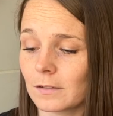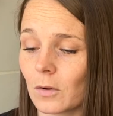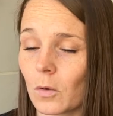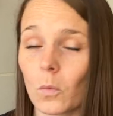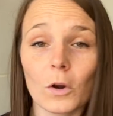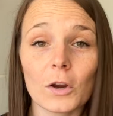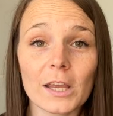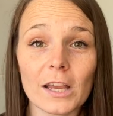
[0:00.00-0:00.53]

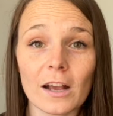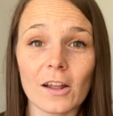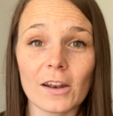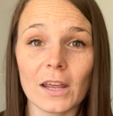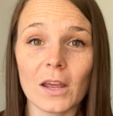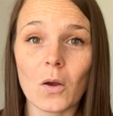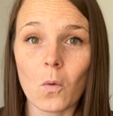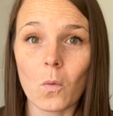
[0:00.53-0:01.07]
working on
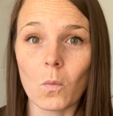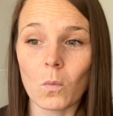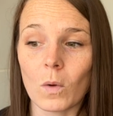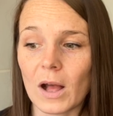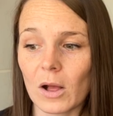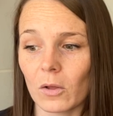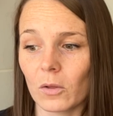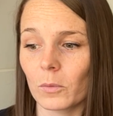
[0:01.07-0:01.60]
it
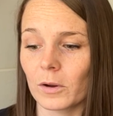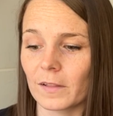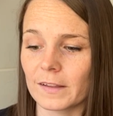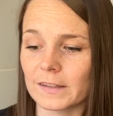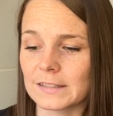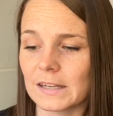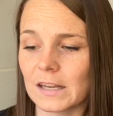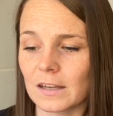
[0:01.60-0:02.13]
while we're
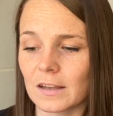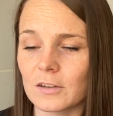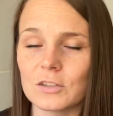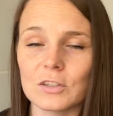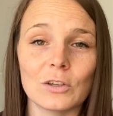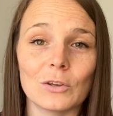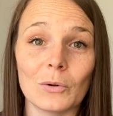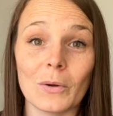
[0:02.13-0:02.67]
listening
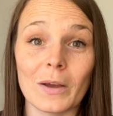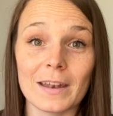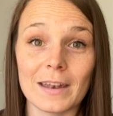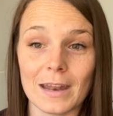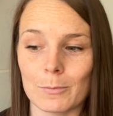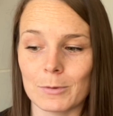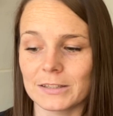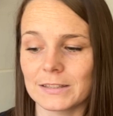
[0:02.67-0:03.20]
to
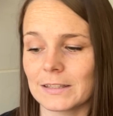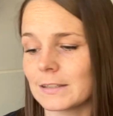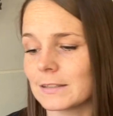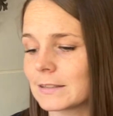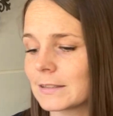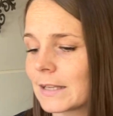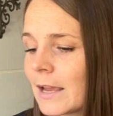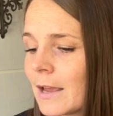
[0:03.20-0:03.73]

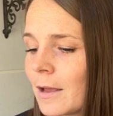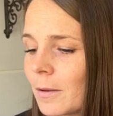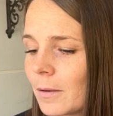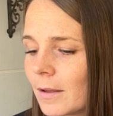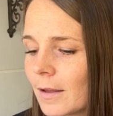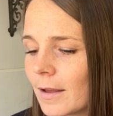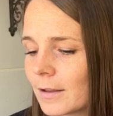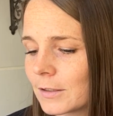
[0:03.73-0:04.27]
Nemesis.
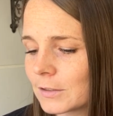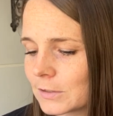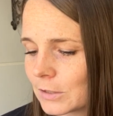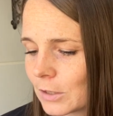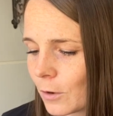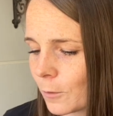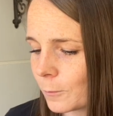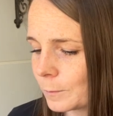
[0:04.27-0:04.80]

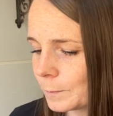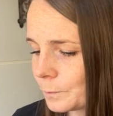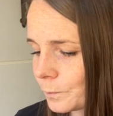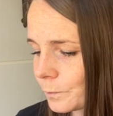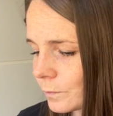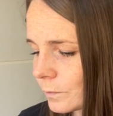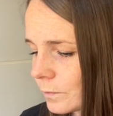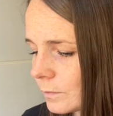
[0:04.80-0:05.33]
So
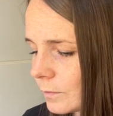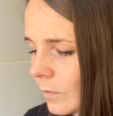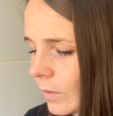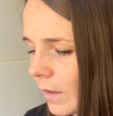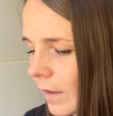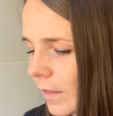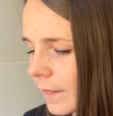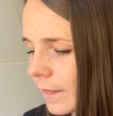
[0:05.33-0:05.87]

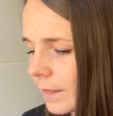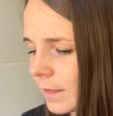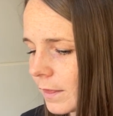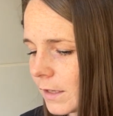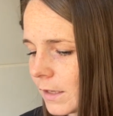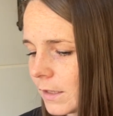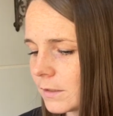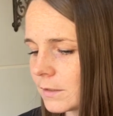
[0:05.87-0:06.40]

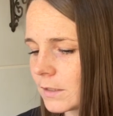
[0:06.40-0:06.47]
these